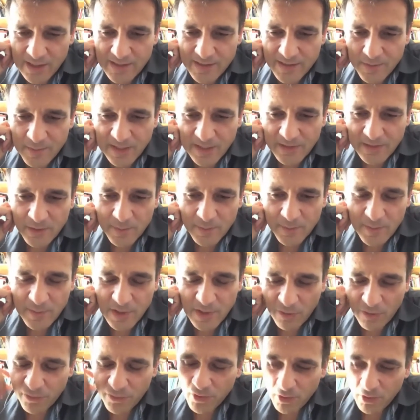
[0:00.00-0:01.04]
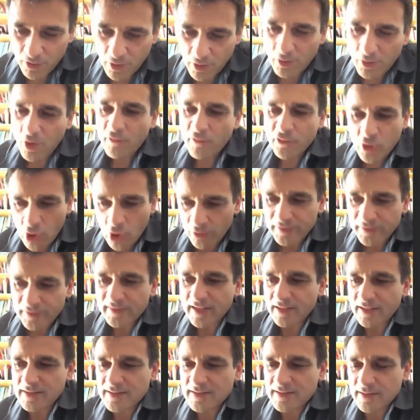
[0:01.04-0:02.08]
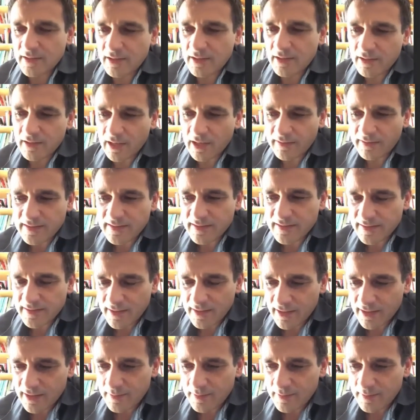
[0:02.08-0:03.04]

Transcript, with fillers: matter maybe of context. At this time,